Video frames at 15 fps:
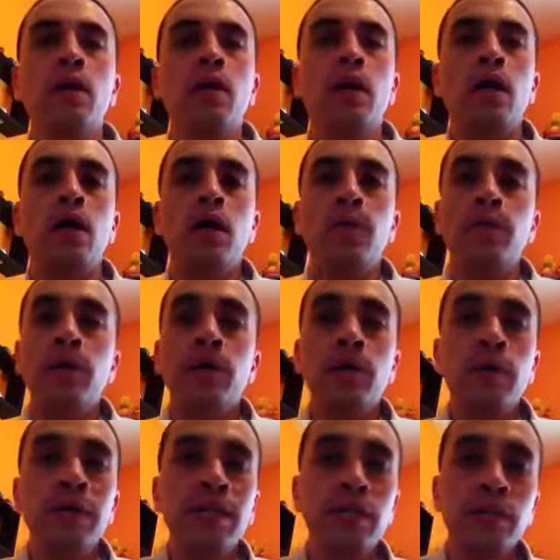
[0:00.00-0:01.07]

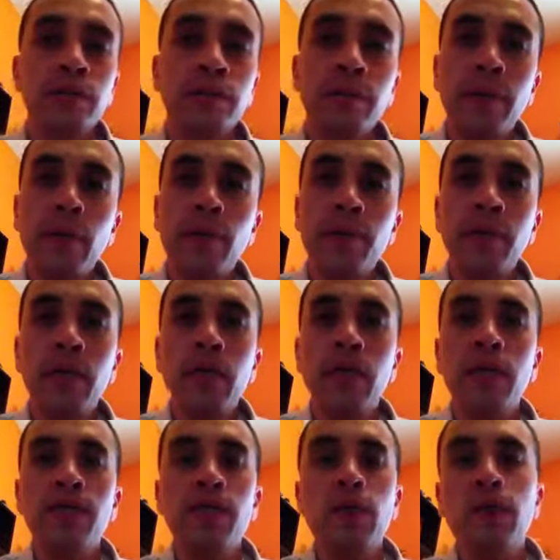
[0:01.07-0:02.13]
Little history about
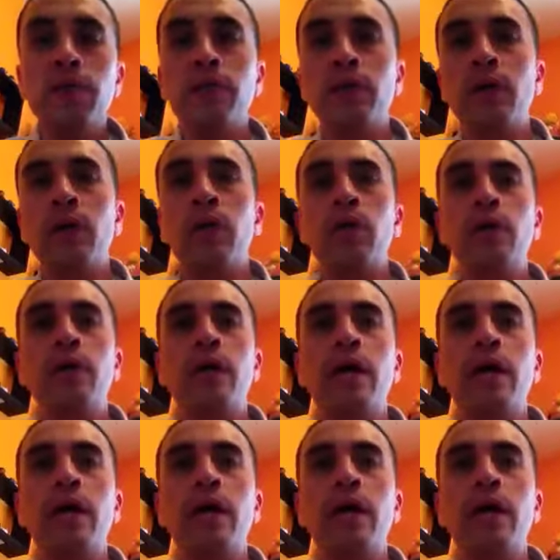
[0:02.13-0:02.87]
me, if y'all don't know,